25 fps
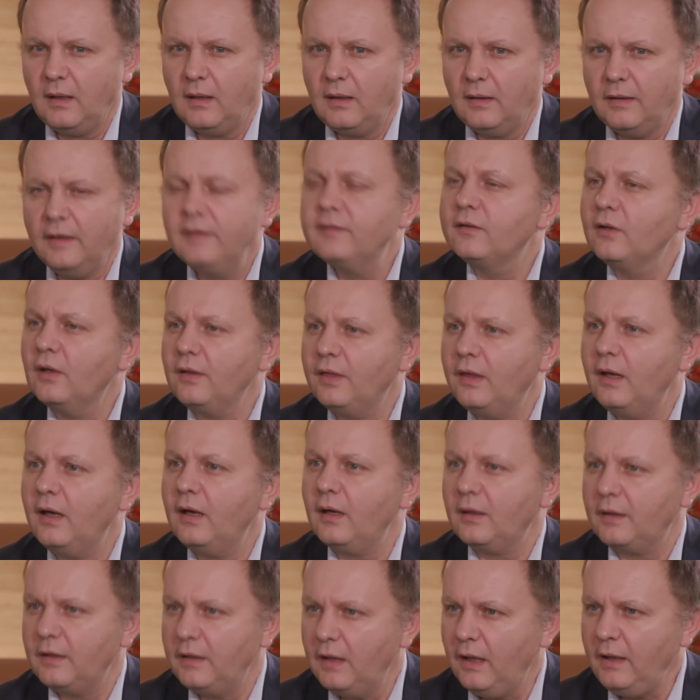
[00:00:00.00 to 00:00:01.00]
is not
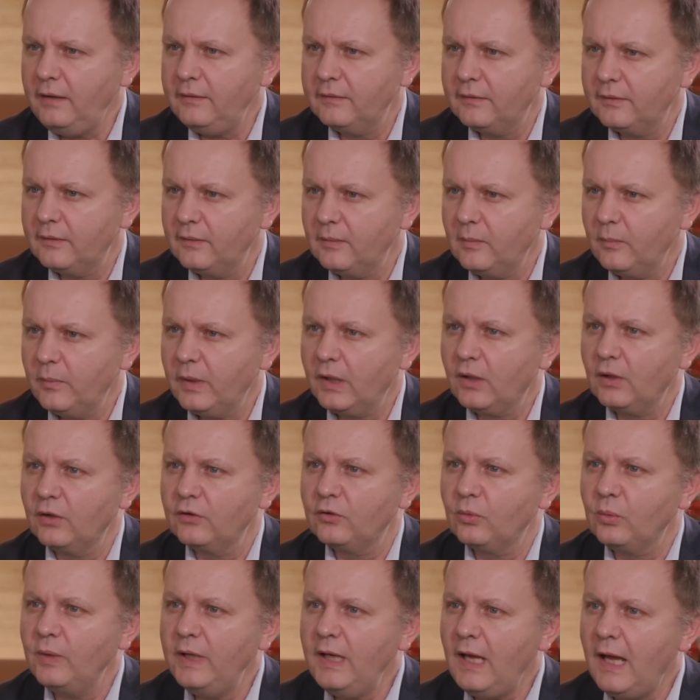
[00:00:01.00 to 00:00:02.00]
there yet,
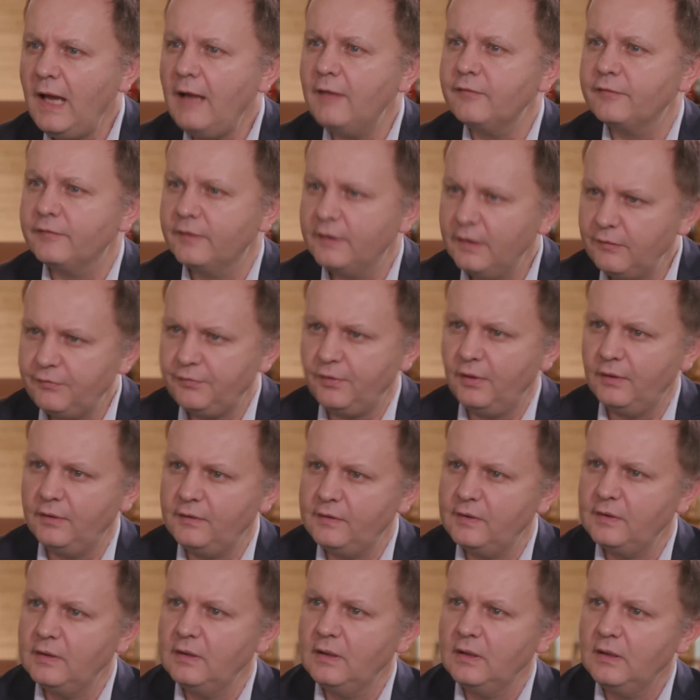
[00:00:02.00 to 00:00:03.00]
because we have
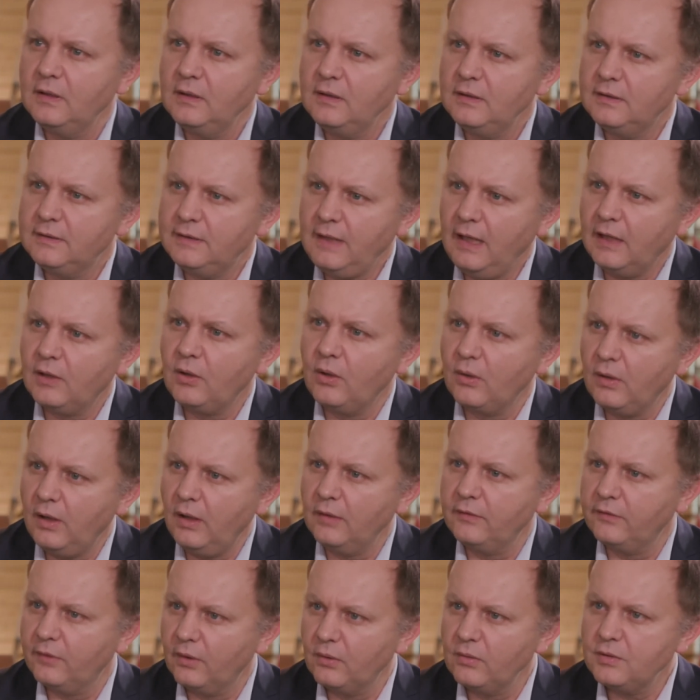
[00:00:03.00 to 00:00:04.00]
different telco
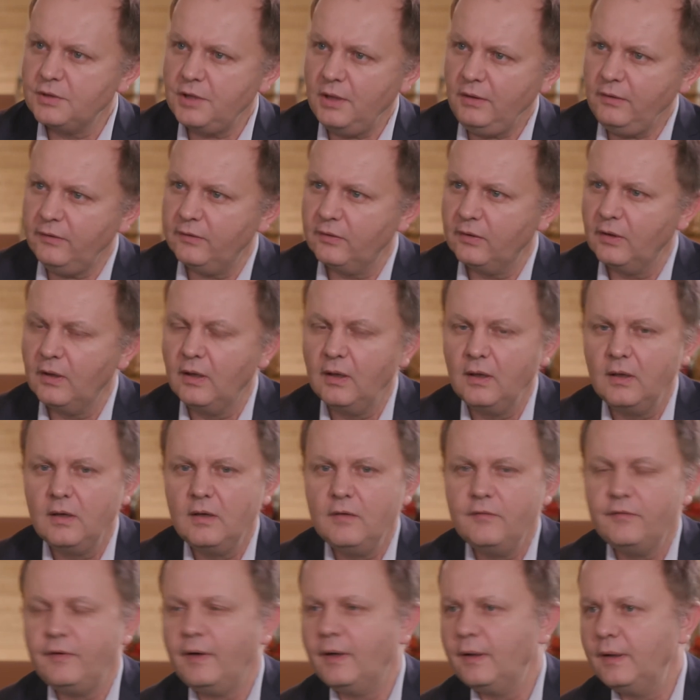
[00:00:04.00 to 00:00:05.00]
cloud solutions.
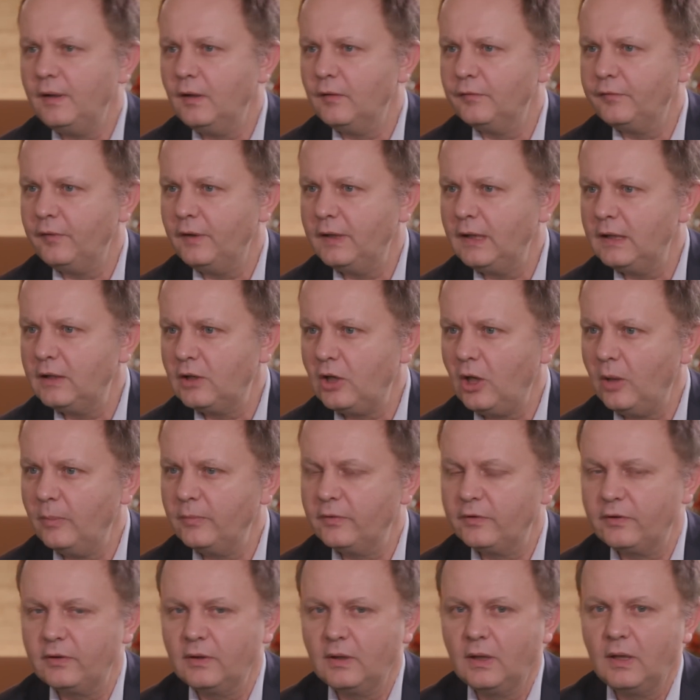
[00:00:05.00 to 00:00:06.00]
Very often it
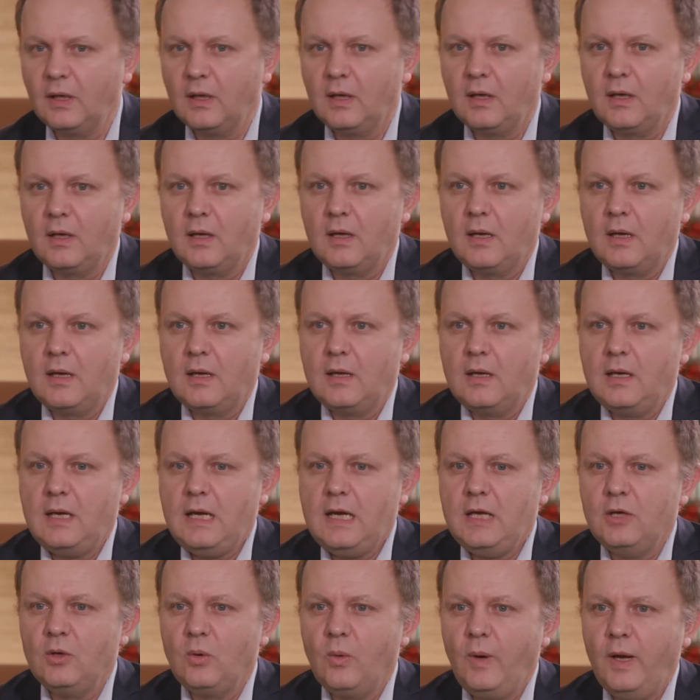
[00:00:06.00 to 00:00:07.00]
comes
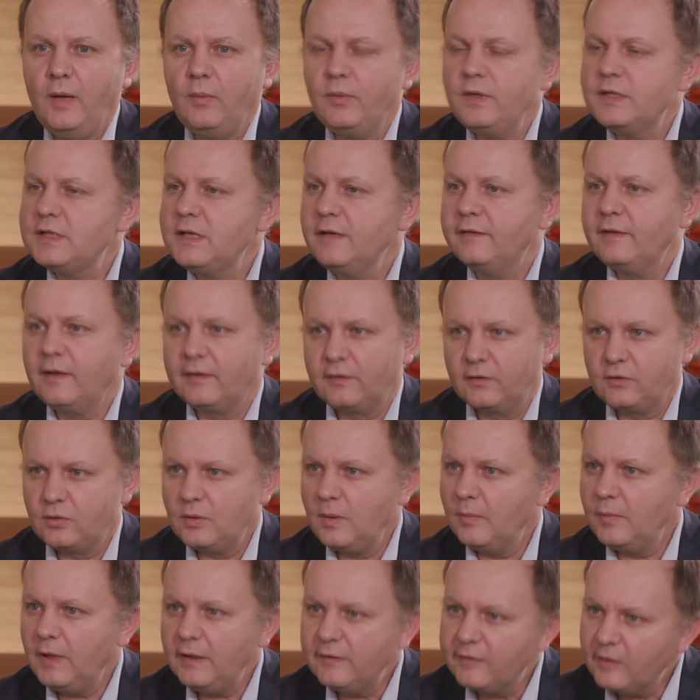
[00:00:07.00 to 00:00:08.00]
in a way which is
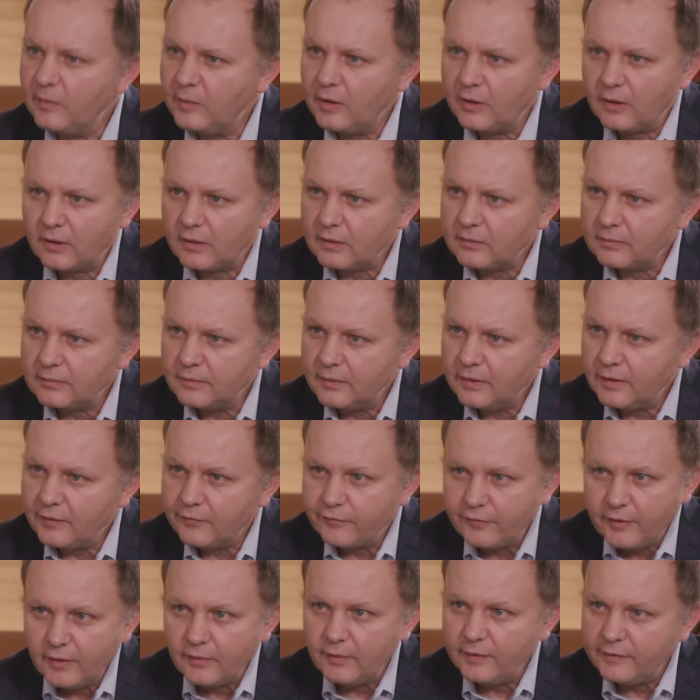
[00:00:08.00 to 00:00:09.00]
extremely similar,
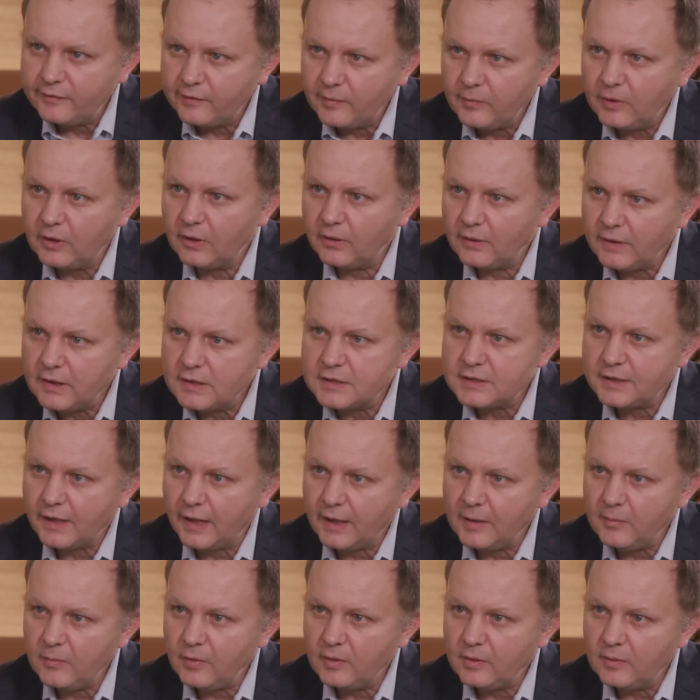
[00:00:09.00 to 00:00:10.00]
very similar each
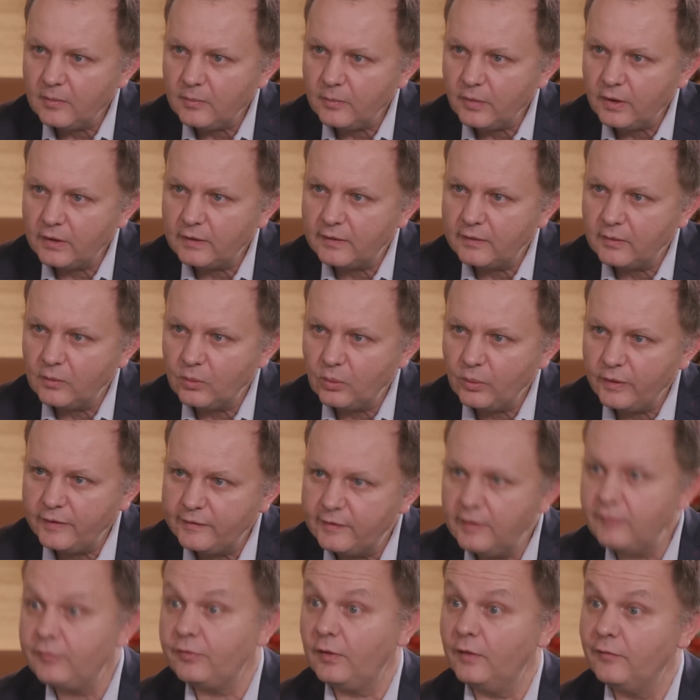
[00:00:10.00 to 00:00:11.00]
time, but with
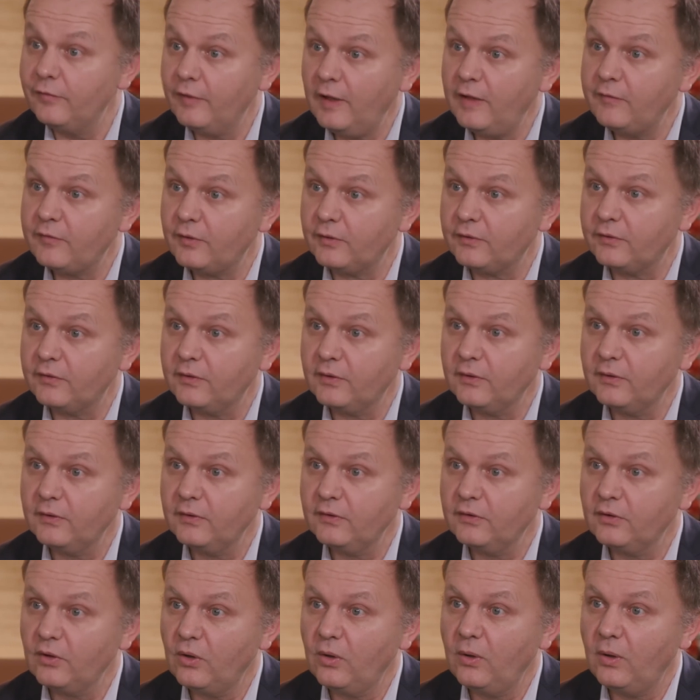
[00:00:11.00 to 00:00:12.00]
different flavors.
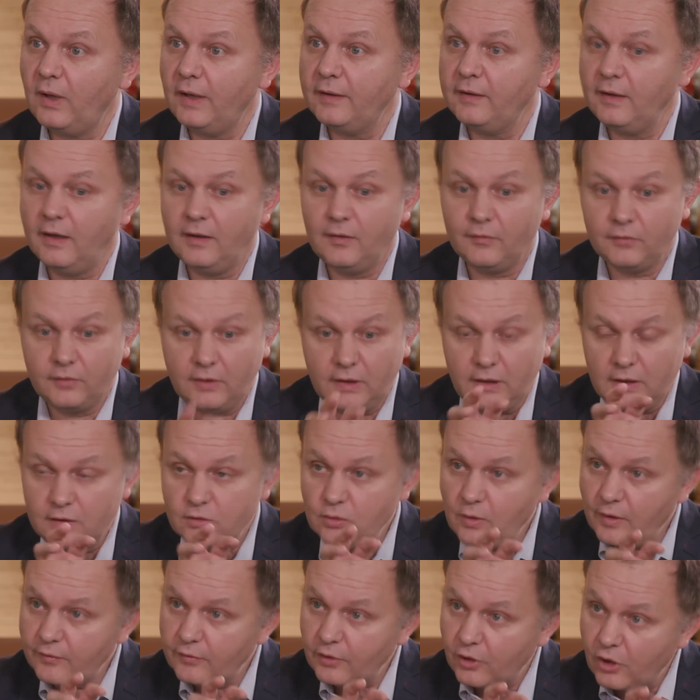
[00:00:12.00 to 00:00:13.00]
So at the end of the day,
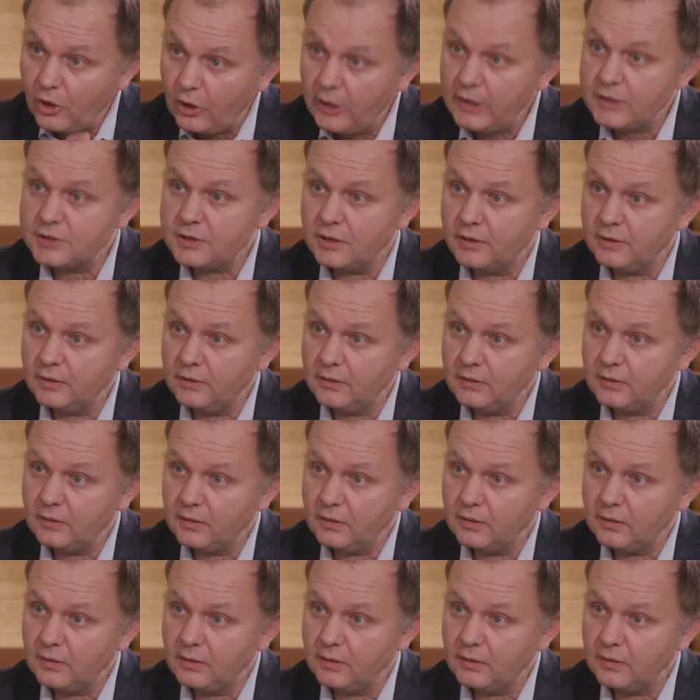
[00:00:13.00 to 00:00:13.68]
you have a collection.